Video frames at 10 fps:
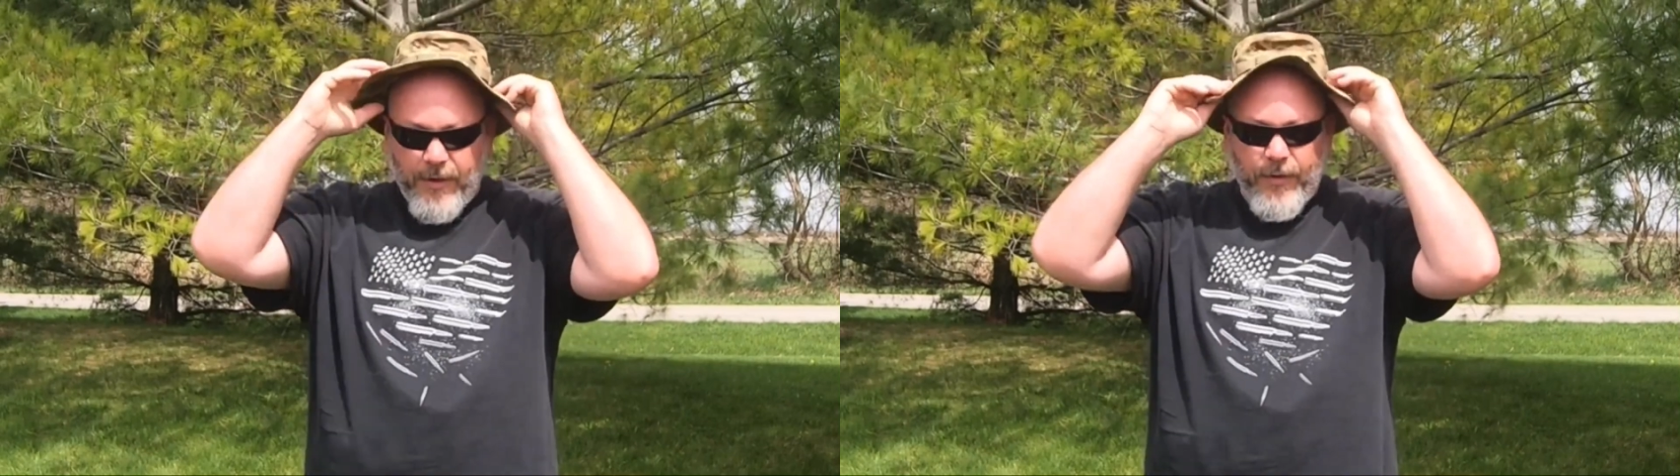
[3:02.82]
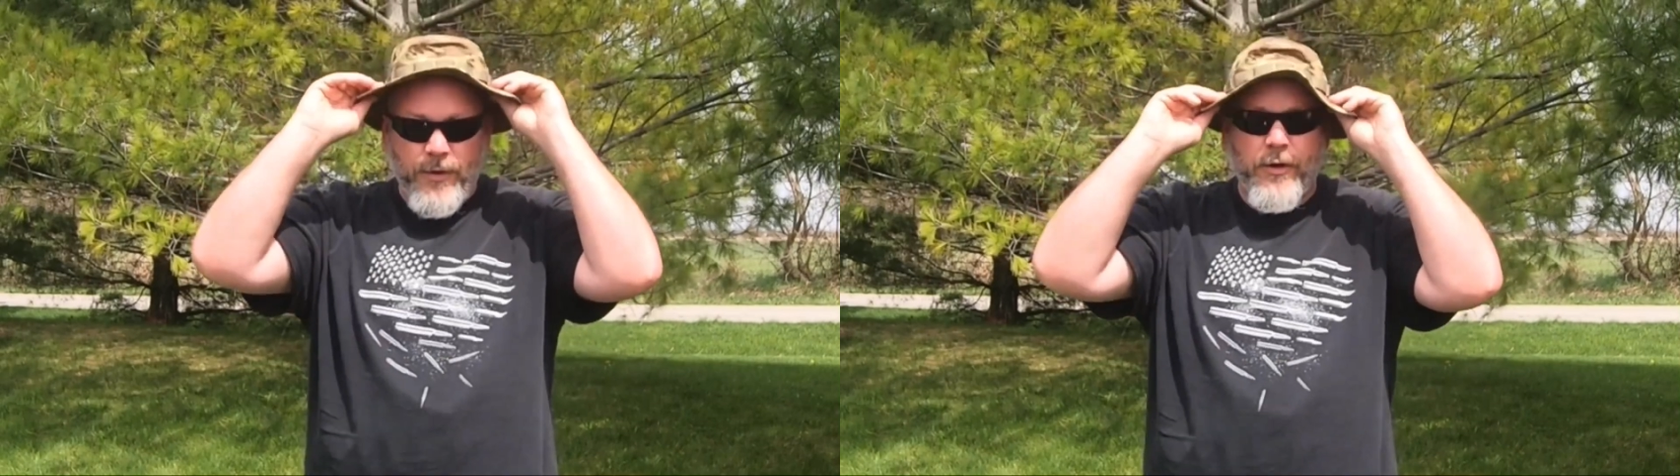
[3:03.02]

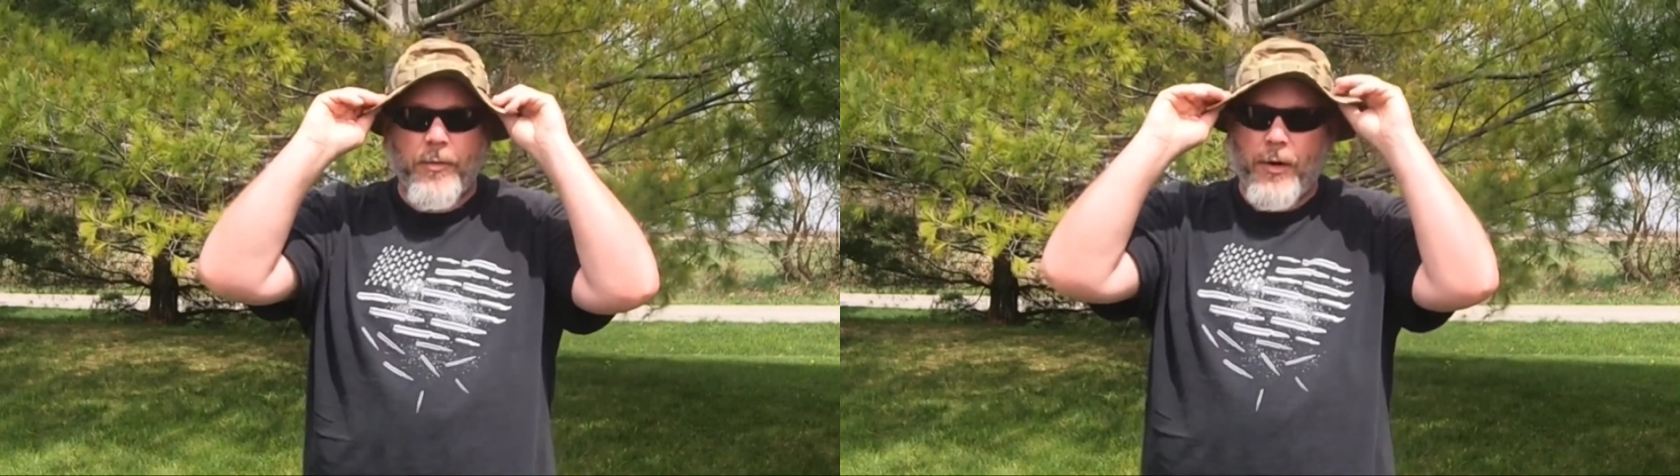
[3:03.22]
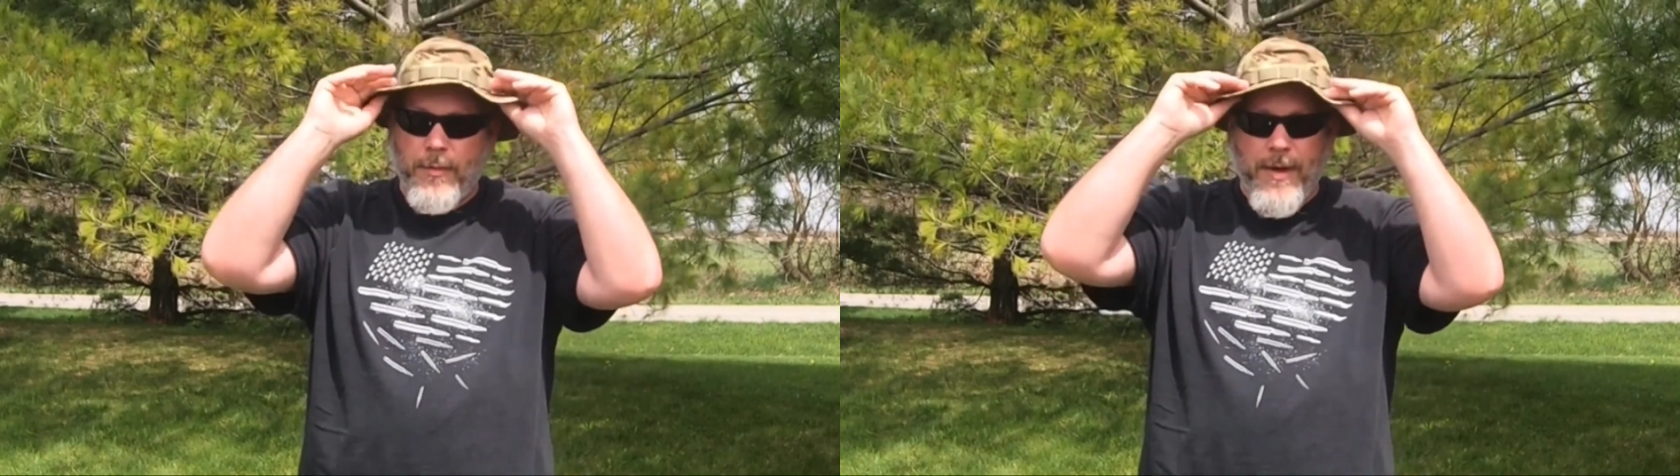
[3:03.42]
Then you can
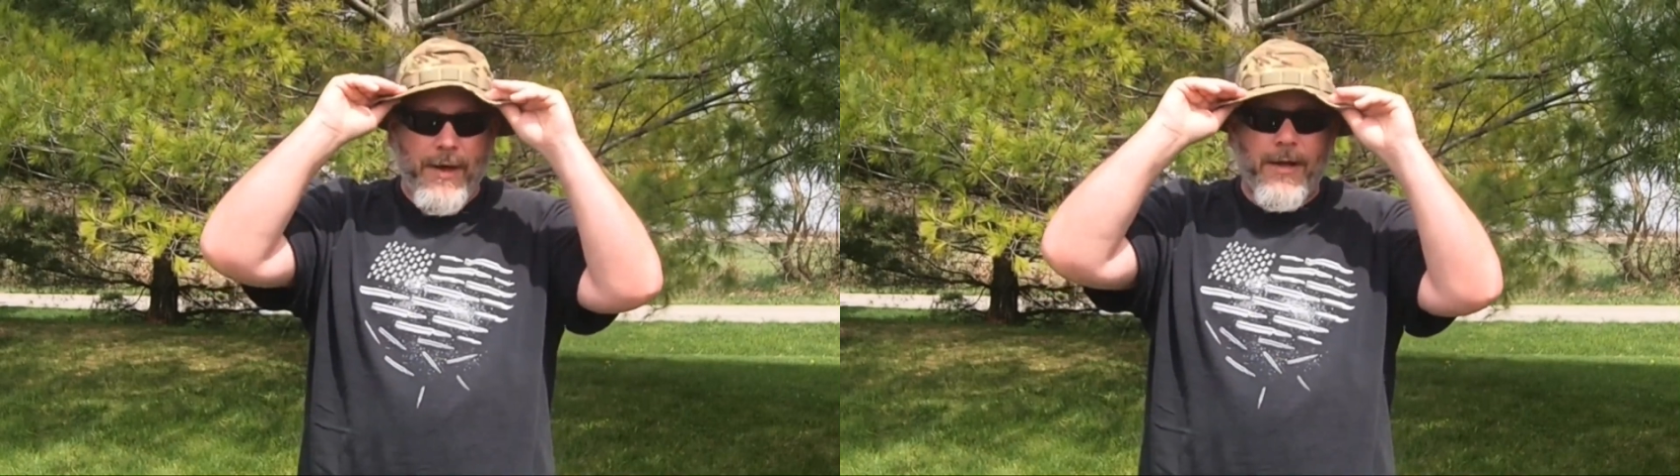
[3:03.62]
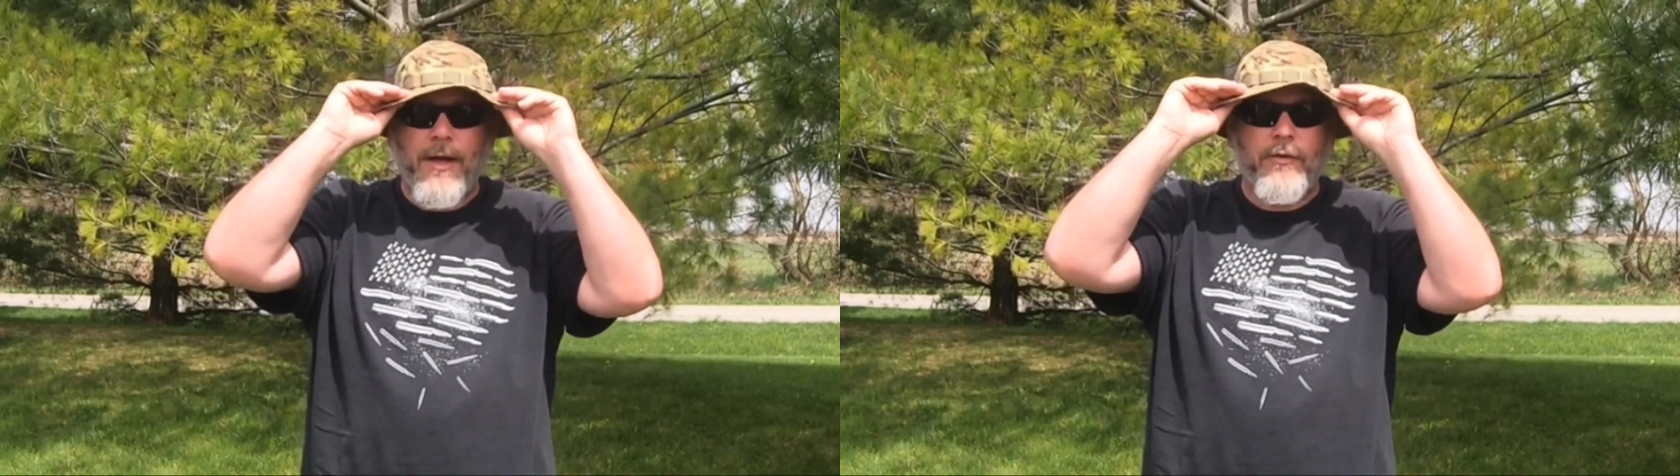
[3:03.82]
put it
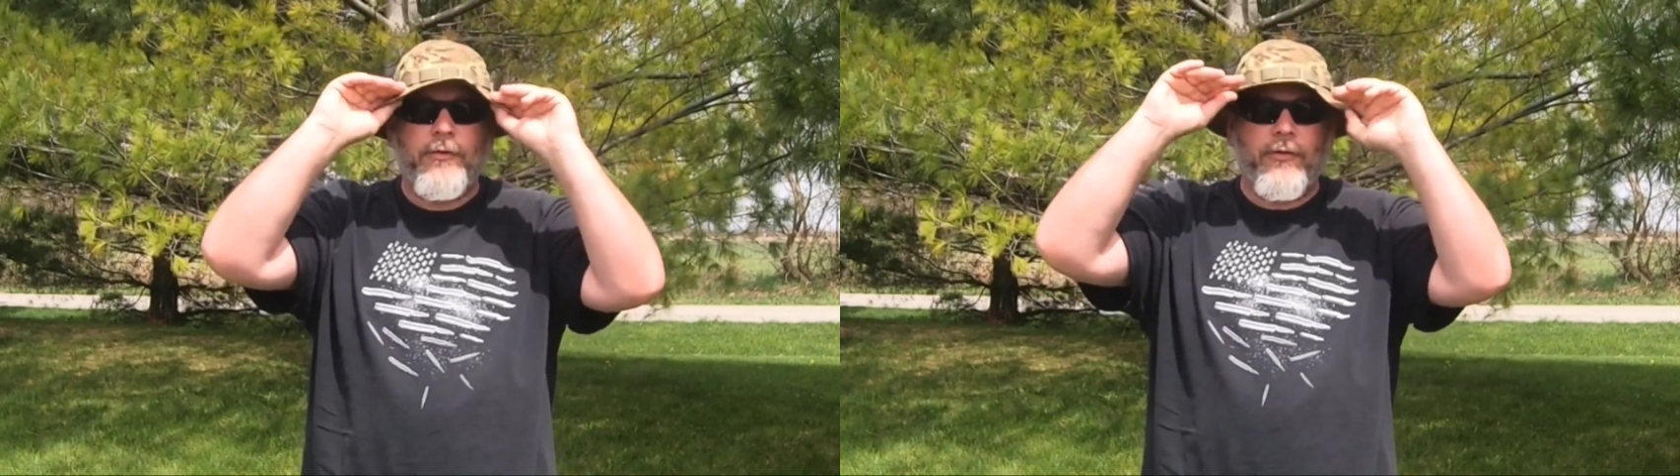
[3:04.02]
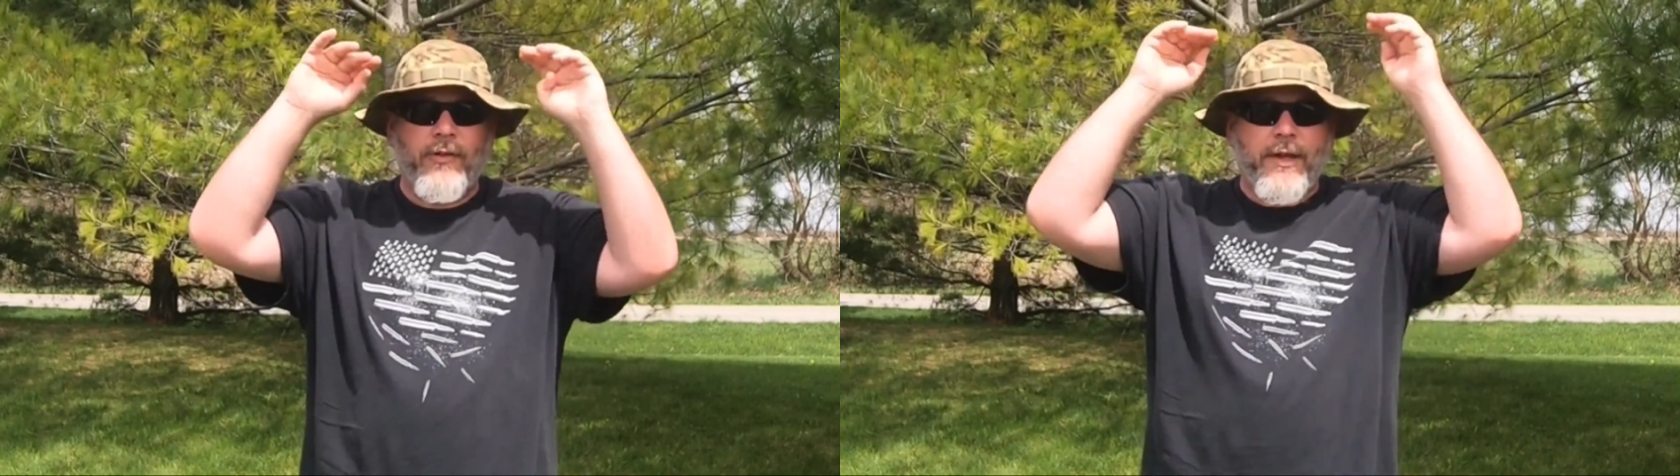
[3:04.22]
back on
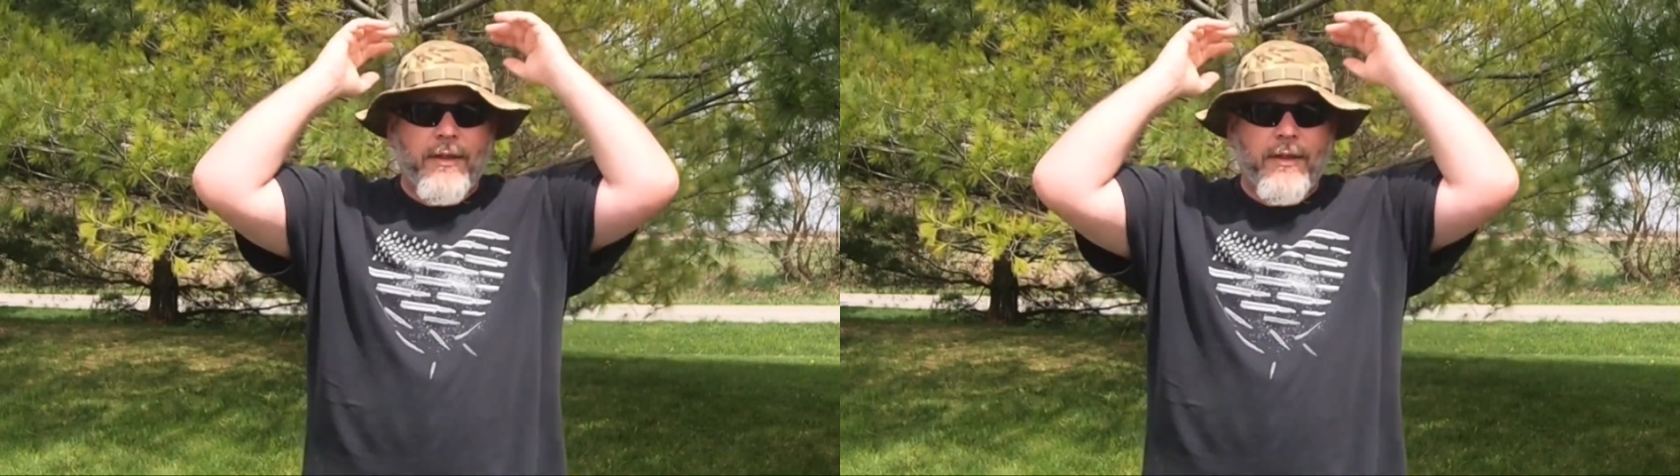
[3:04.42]
just like